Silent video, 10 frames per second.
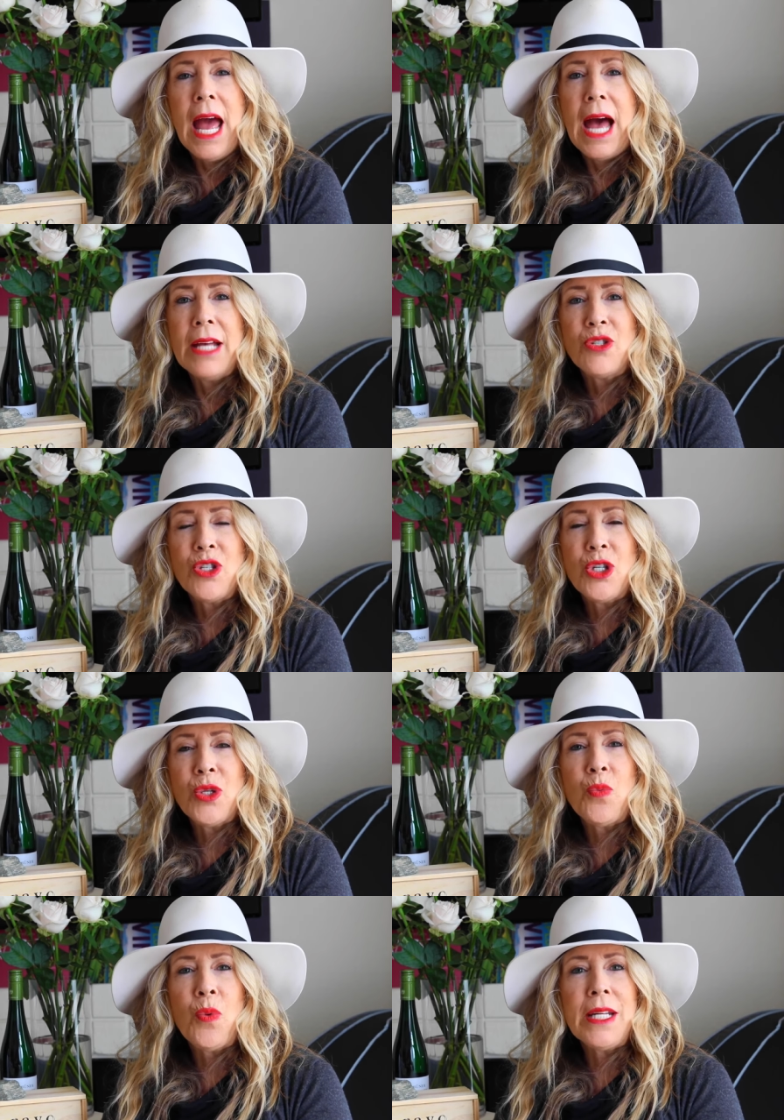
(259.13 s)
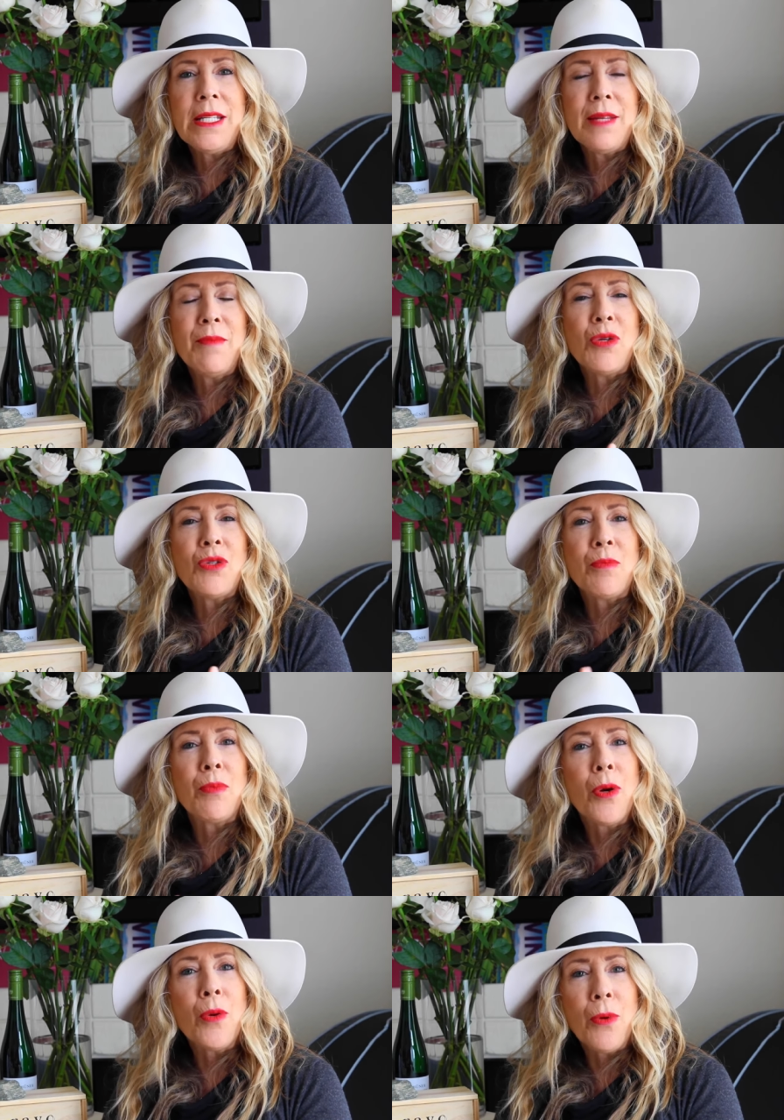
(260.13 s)
as to what is the most
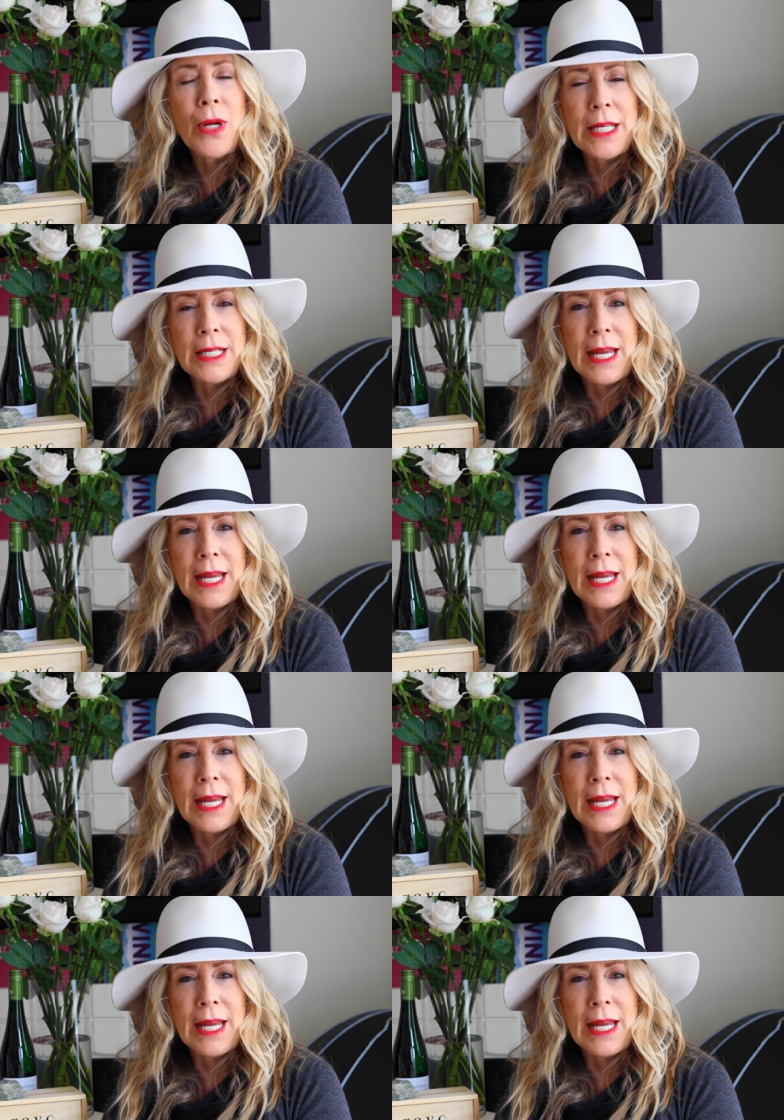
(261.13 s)
appropriate